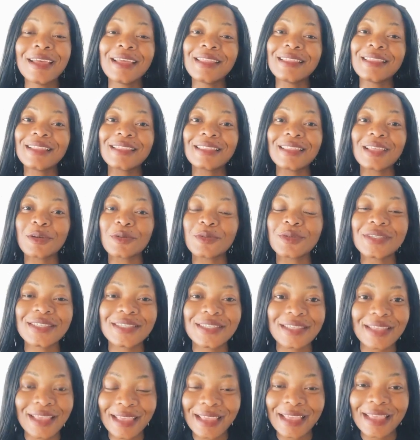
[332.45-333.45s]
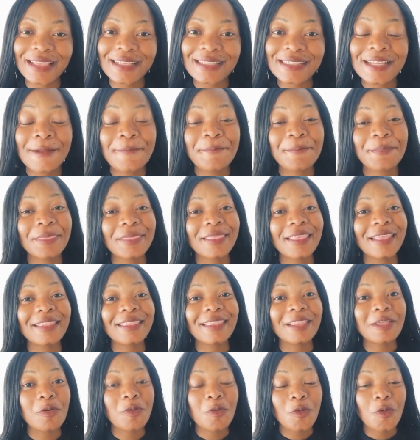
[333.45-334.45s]
then they will see it, then
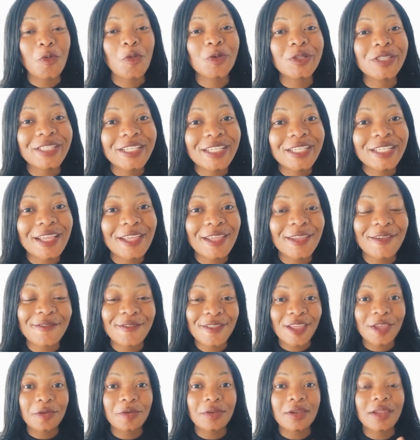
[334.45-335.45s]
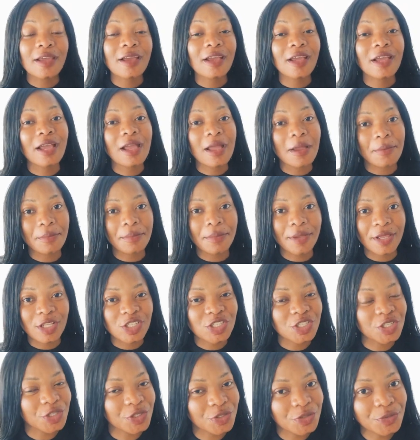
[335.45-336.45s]
they will consider if they're gonna come back
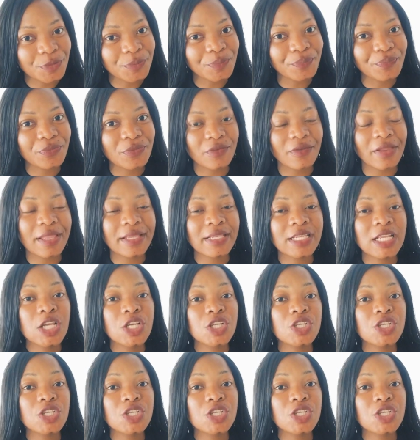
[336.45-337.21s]
to you right